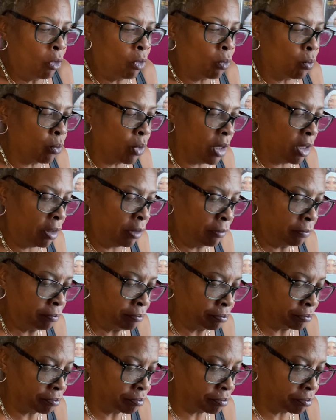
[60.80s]
Well,
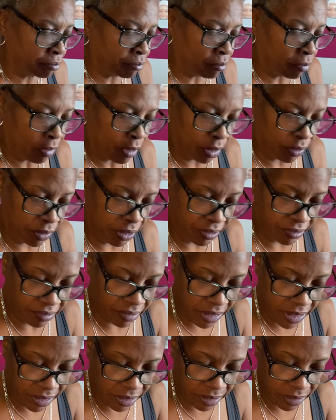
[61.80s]
this
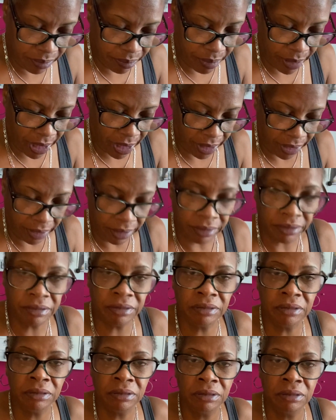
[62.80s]
lady
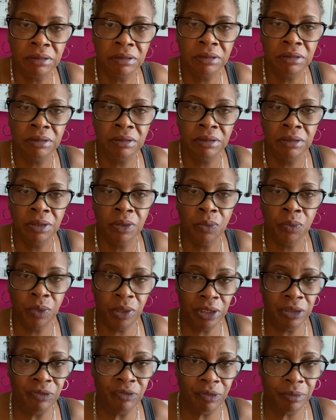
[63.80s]
buys
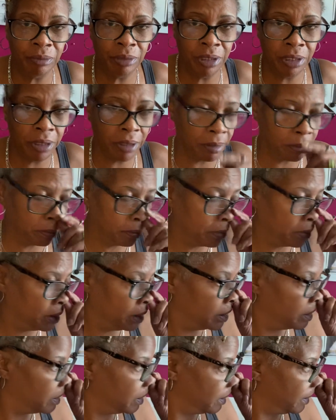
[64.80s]
weed from him.
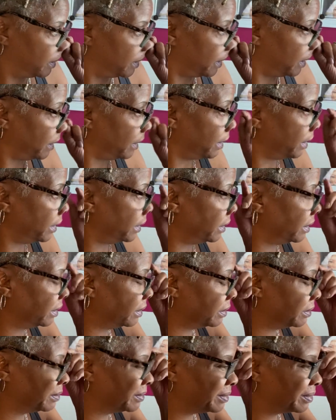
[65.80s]

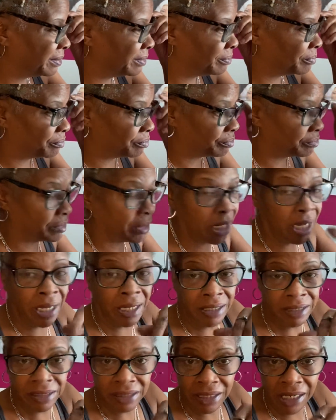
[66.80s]
And
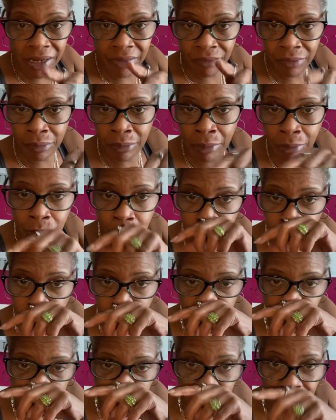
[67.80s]
hindsight, remember we
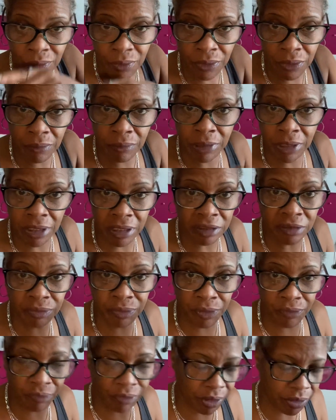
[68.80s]
use that word because
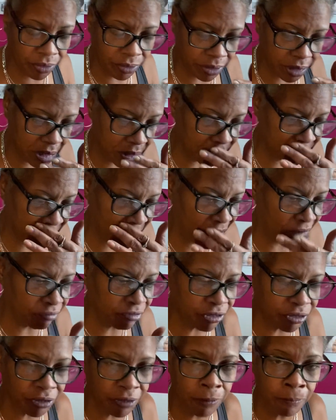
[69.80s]
we've learned things
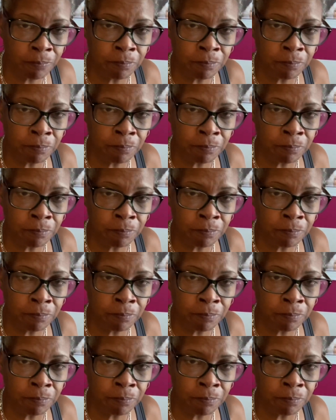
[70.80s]
after.